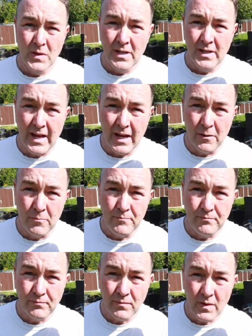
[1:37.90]
Now,
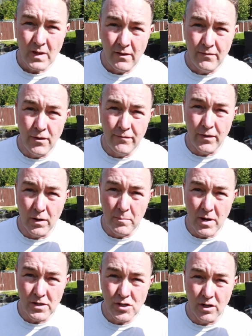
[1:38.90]
if you've followed
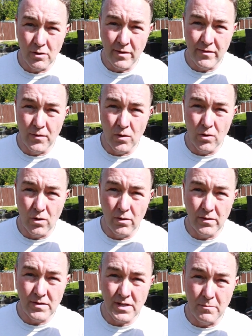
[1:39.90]
my channel before, or
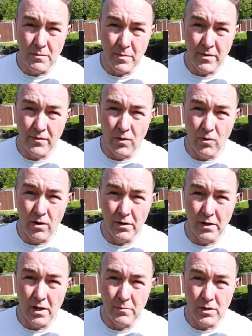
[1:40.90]
you've seen me before on
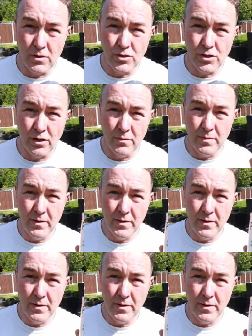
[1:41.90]
YouTube,